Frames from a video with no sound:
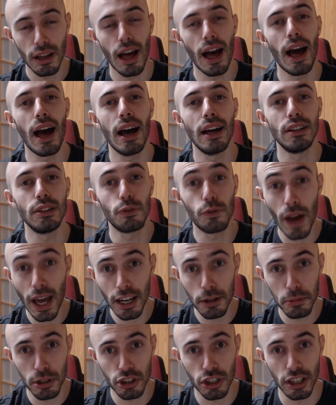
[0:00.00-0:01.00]
and vending
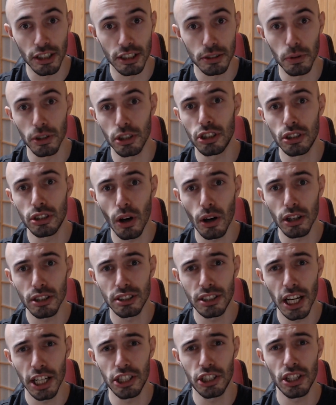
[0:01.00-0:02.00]
machines which stock
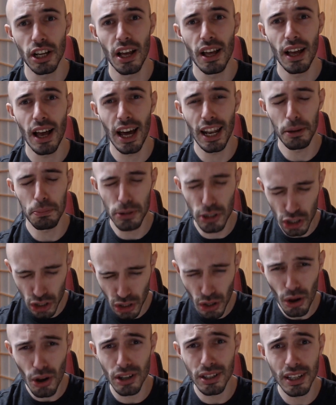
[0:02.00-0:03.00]
such an
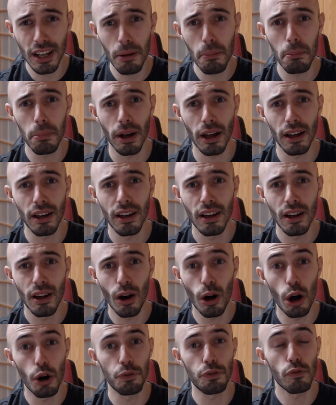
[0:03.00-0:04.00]
absurd number
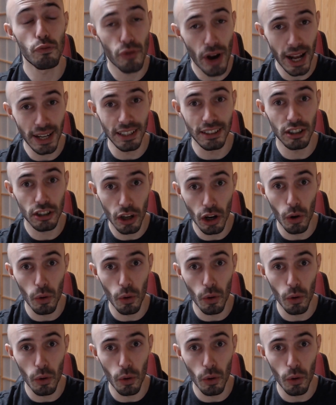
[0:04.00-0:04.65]
of ready-to-go